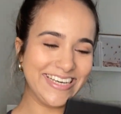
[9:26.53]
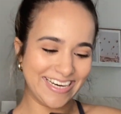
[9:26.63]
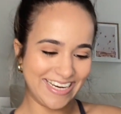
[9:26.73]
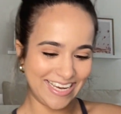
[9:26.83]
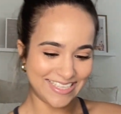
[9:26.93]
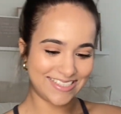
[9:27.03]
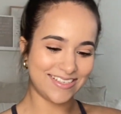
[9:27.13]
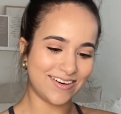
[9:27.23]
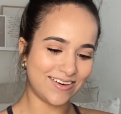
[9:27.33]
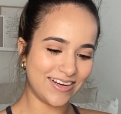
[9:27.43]
Okay,
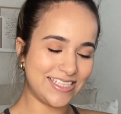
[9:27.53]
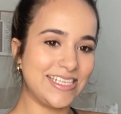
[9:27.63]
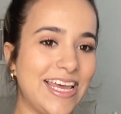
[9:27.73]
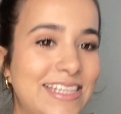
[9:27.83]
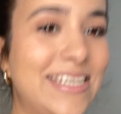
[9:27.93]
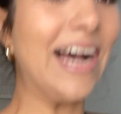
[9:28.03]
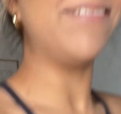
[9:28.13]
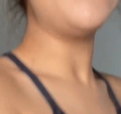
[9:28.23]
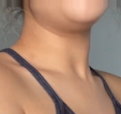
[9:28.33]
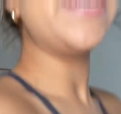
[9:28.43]
so it's
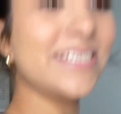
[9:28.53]
having me